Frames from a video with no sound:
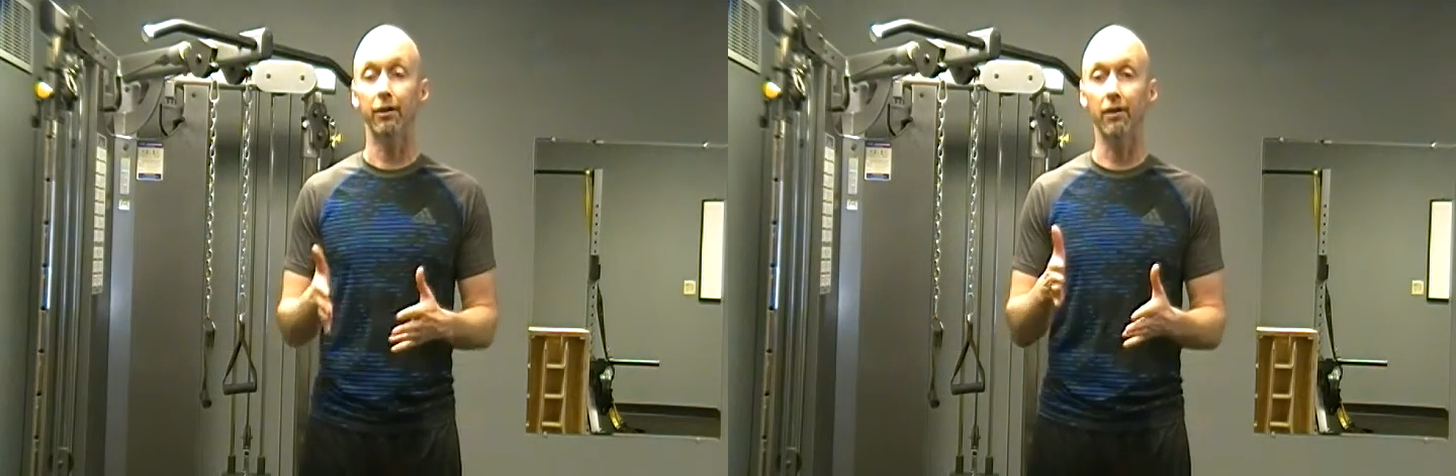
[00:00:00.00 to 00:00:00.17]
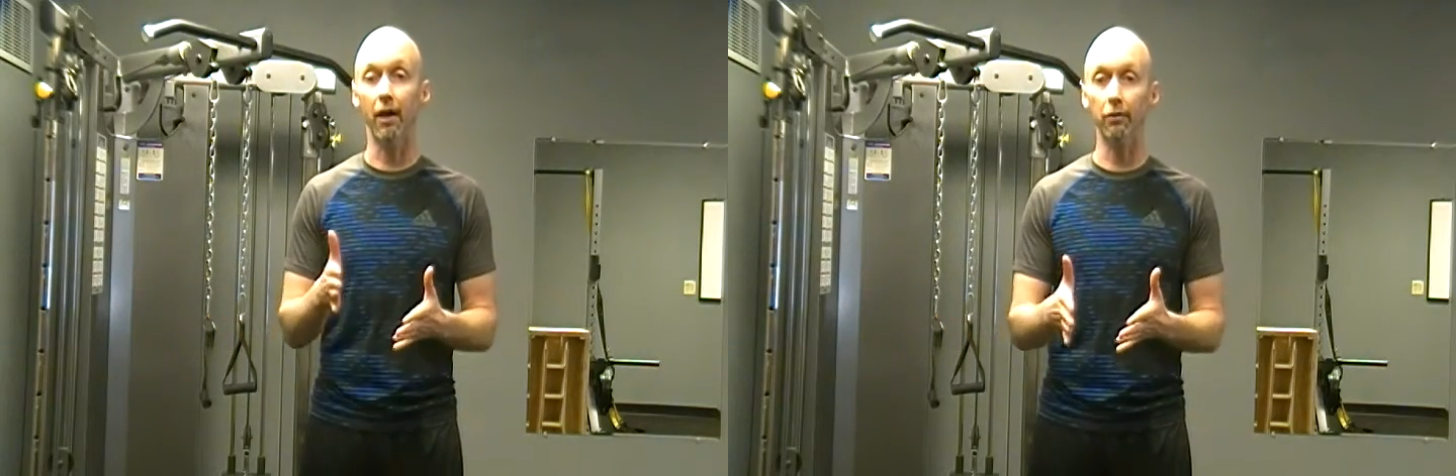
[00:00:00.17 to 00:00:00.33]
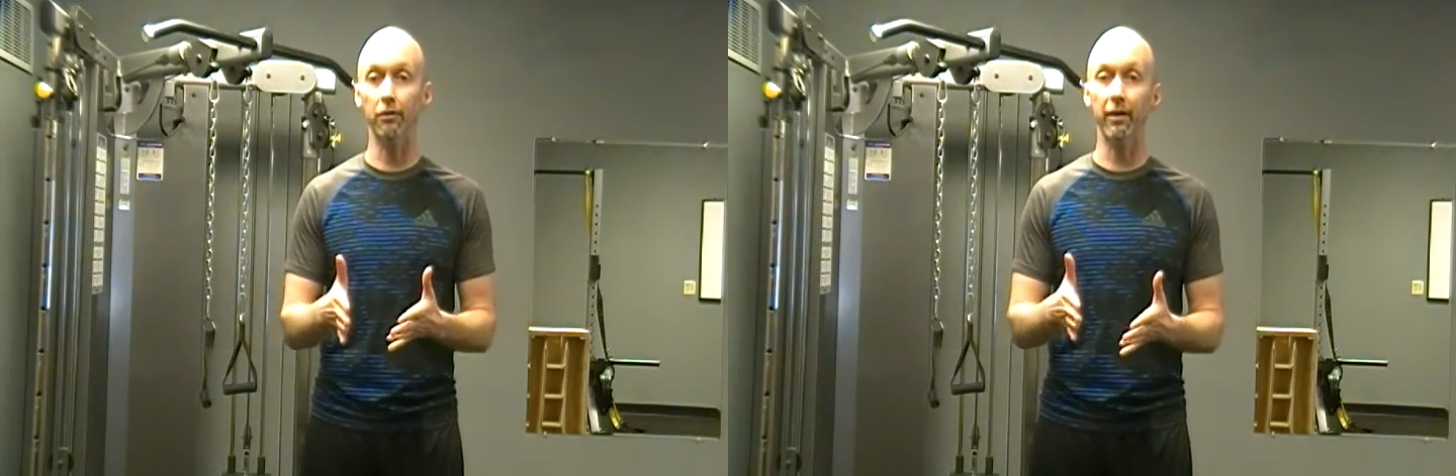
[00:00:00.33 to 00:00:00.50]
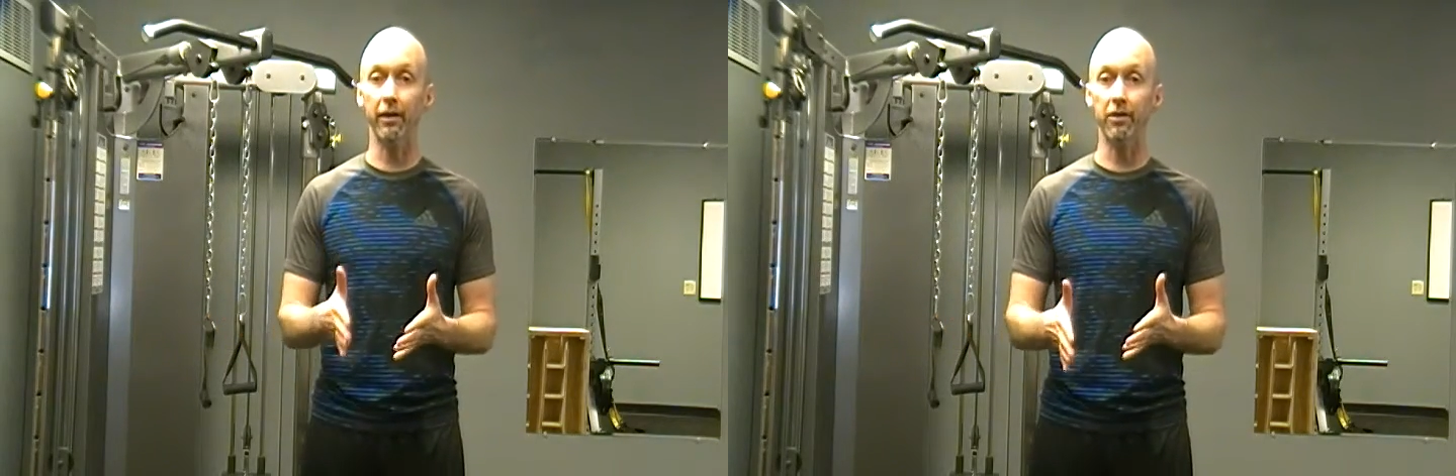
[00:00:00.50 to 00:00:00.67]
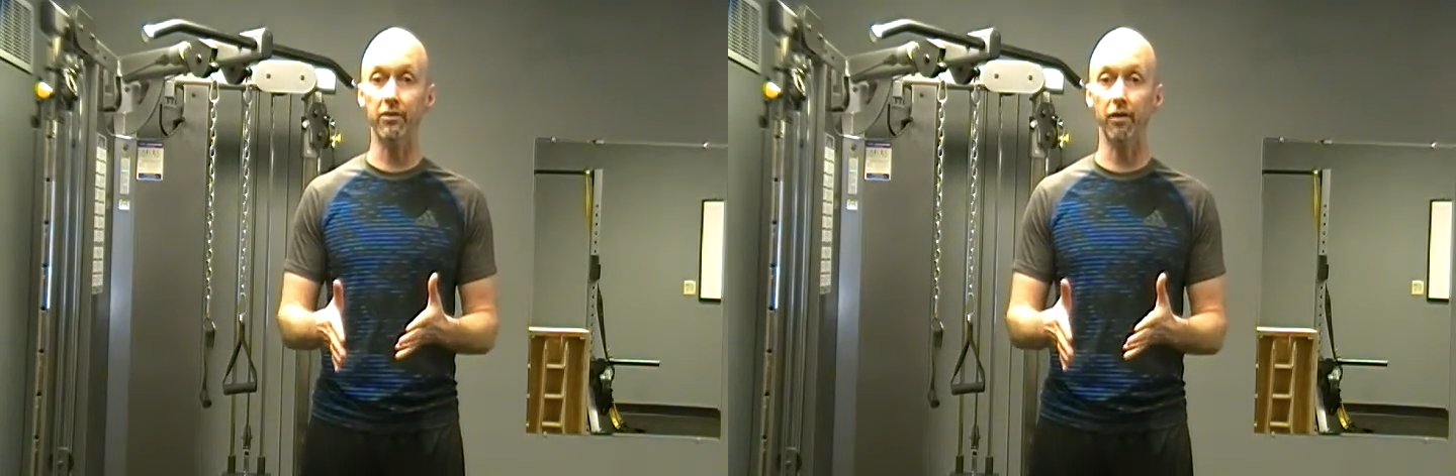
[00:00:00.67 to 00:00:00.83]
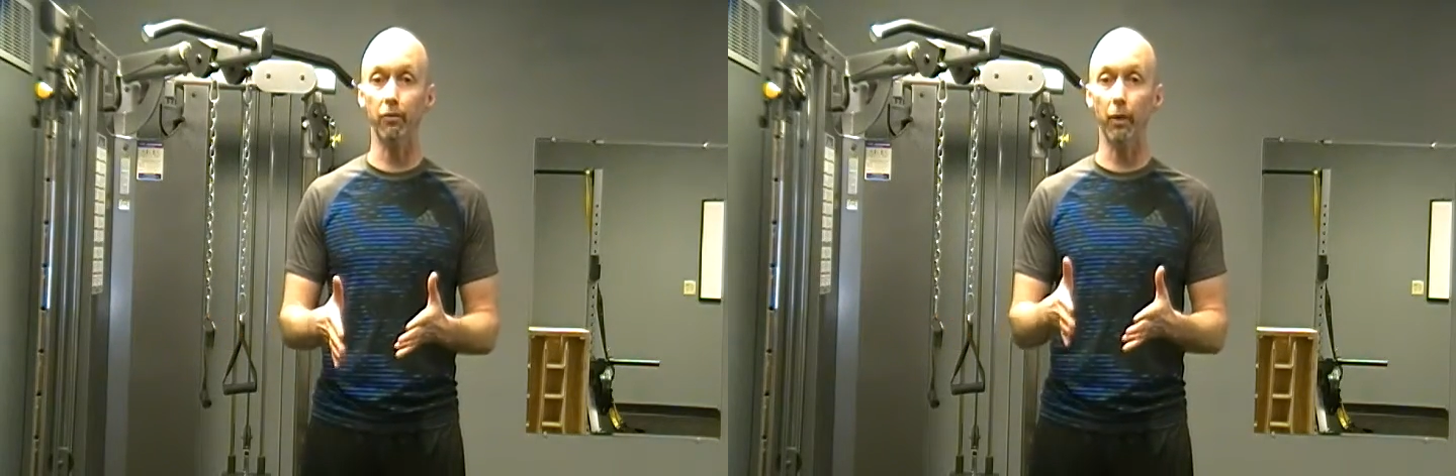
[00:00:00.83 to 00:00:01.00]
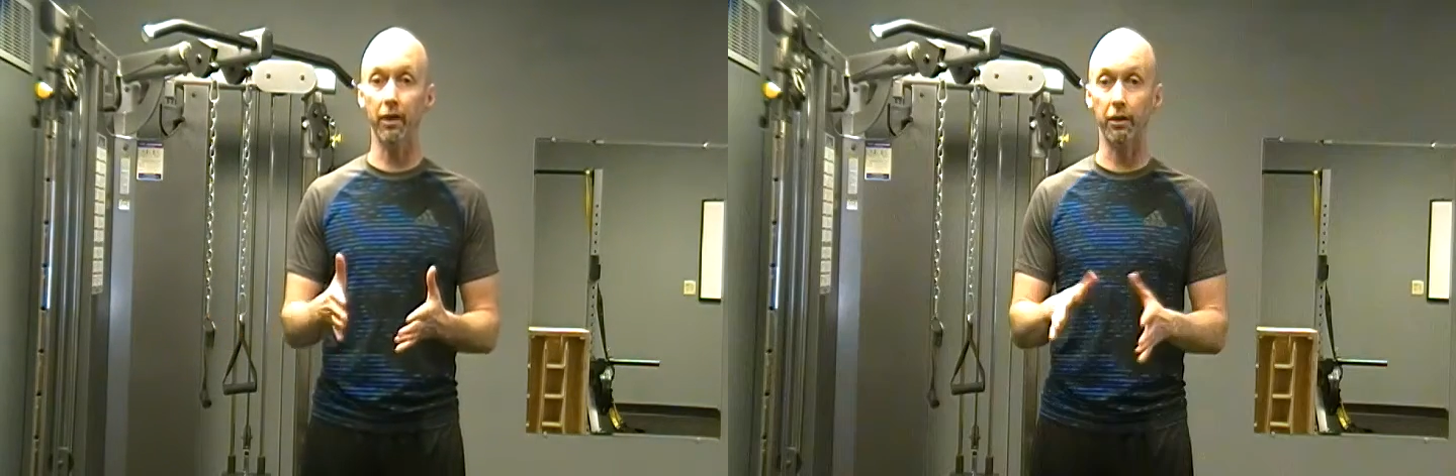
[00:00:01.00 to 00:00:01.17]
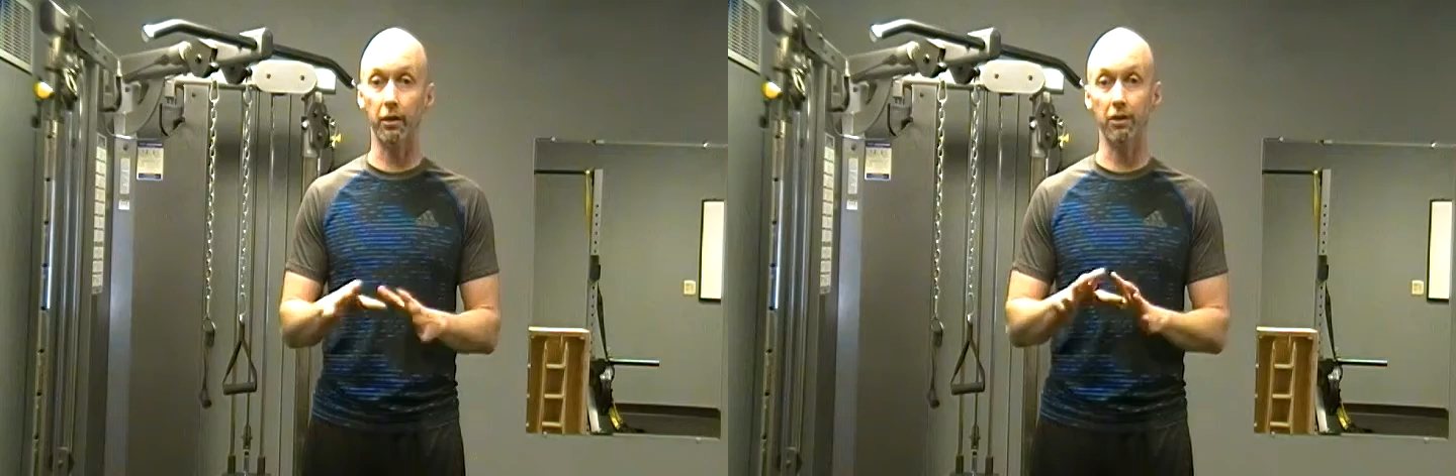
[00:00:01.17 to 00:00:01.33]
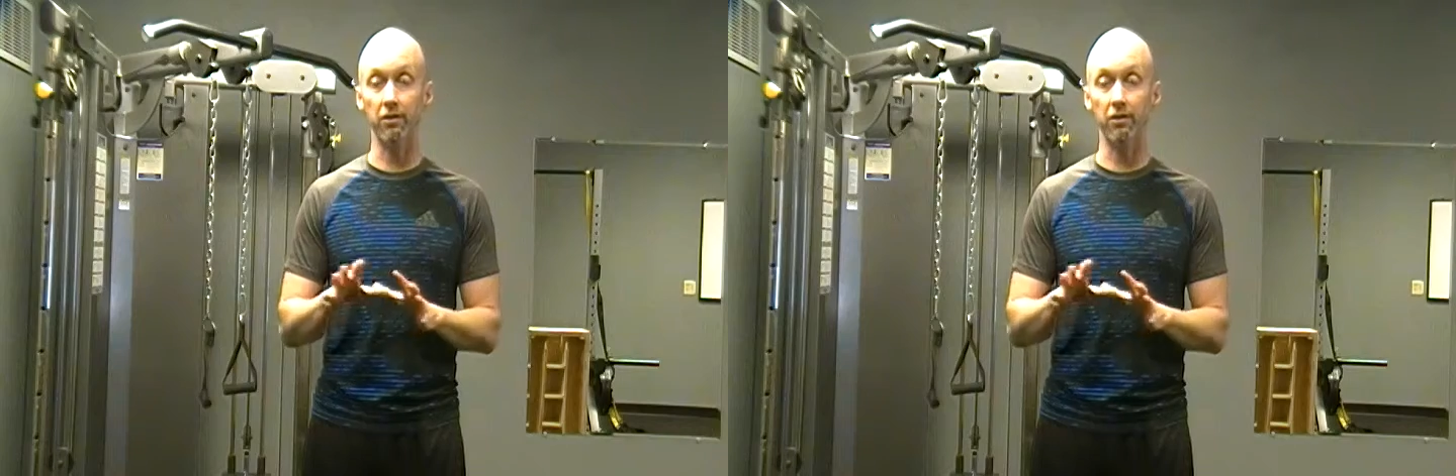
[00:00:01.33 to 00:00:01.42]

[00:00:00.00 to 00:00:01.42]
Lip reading: You're not only making yourself weaker,